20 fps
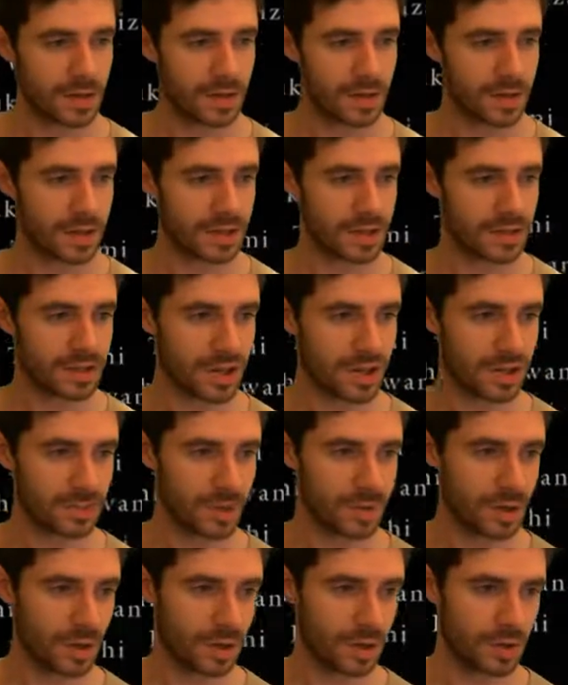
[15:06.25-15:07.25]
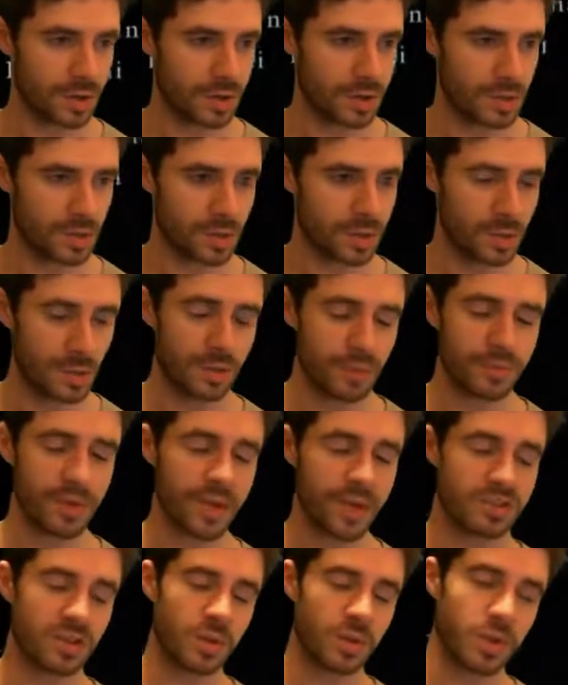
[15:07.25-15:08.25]
Ladies and gentlemen, on YouTube
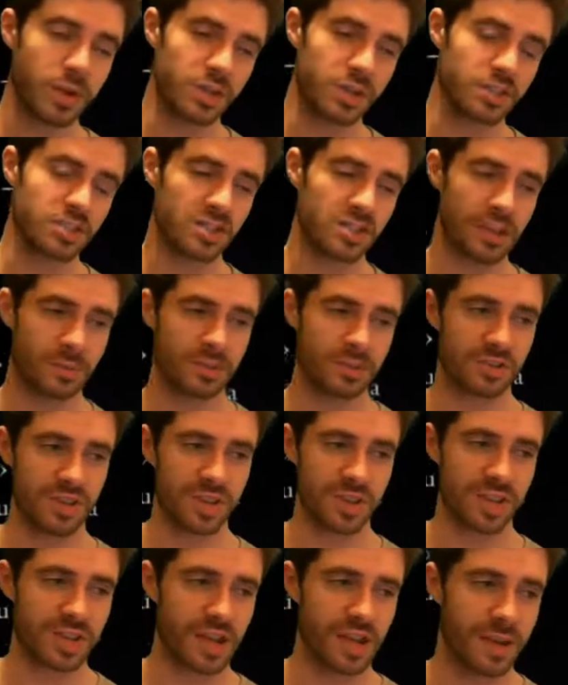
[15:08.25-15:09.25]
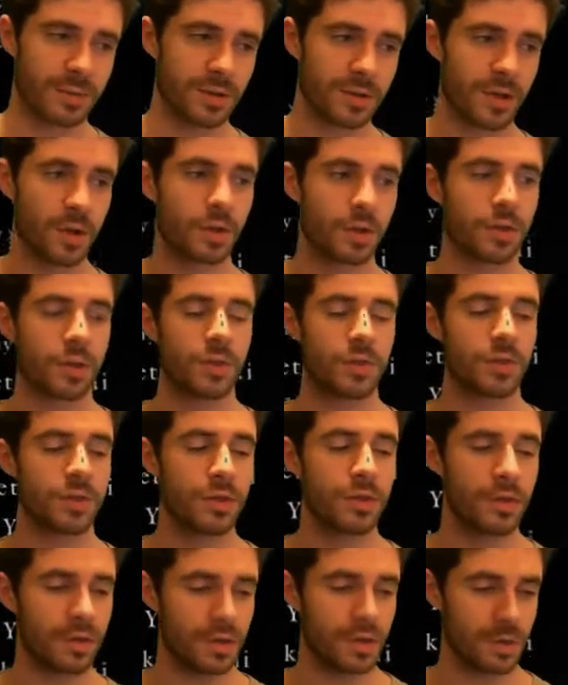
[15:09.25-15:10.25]
Wolfinator, we're going to skip the second game and go to the
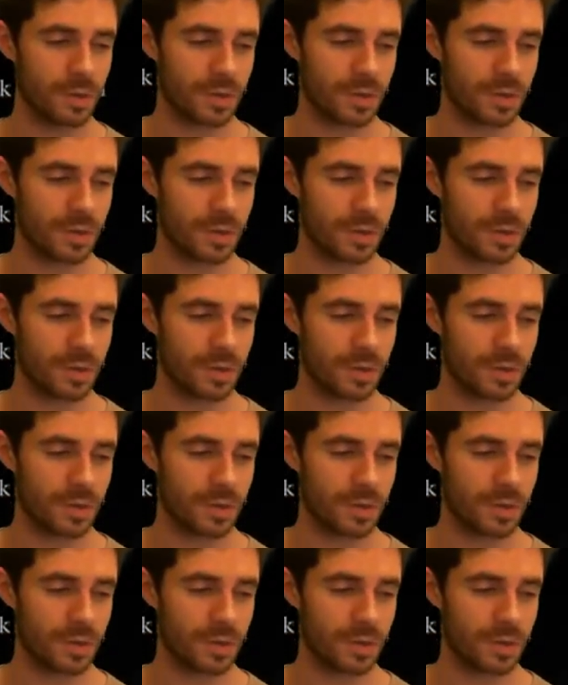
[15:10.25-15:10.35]
third.